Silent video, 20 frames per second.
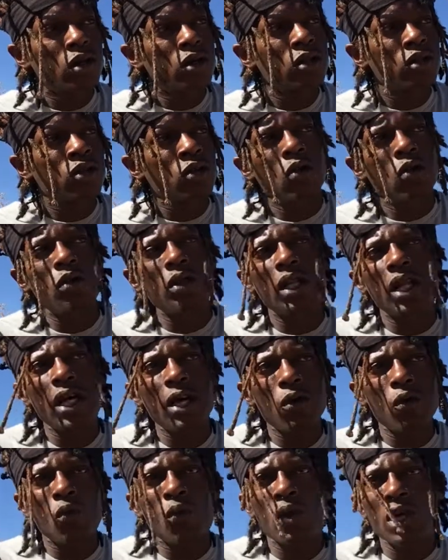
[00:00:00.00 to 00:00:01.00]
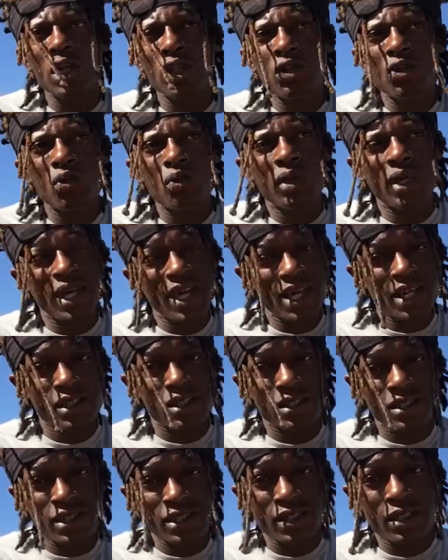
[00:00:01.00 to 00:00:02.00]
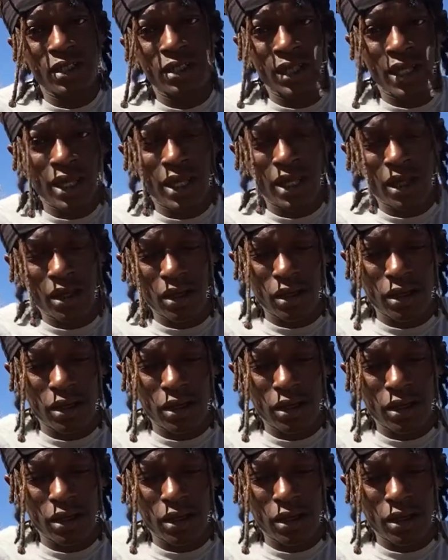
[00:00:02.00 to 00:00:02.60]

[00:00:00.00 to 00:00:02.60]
don't let what you can't see yet